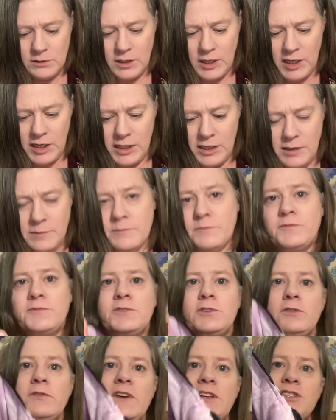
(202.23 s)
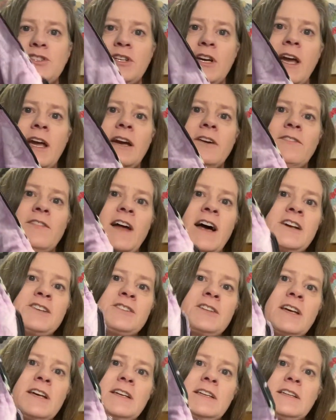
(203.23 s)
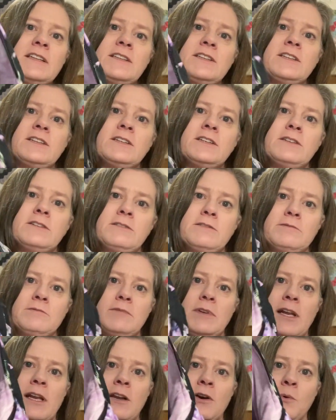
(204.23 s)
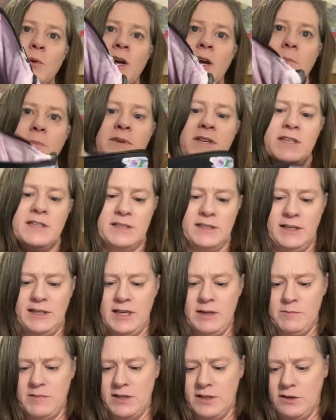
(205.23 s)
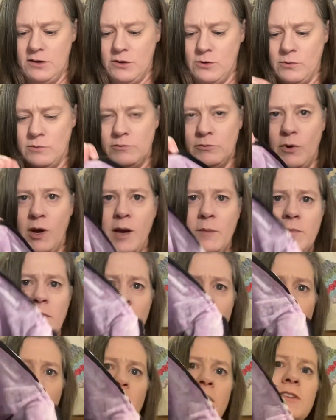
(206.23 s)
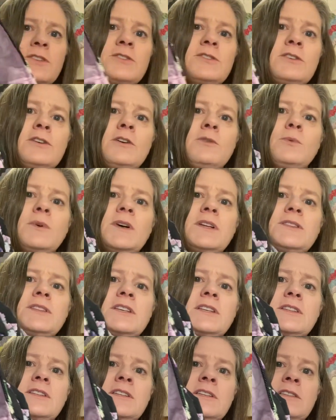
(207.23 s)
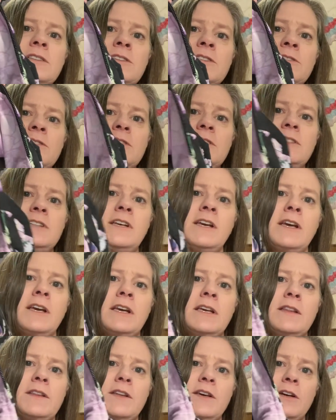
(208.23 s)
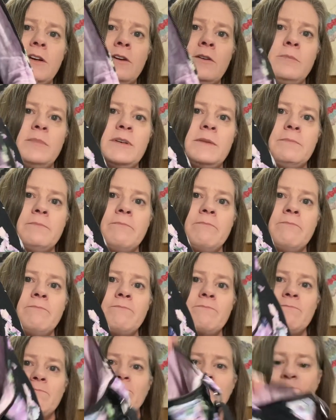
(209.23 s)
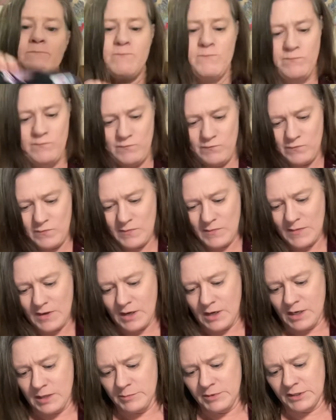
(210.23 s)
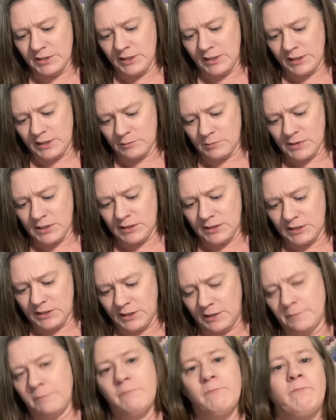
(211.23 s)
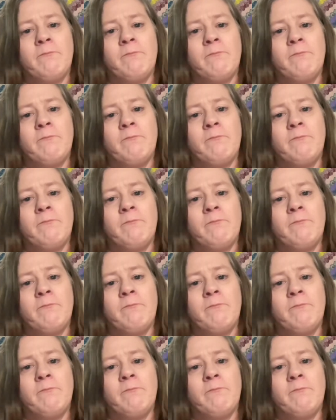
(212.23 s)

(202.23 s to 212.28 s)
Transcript: Um, so they shine a flashlight in there, take a quick peek, and let me go. Well, I'm not quite sure what they think they're seeing in there, but I've been taking my knitting.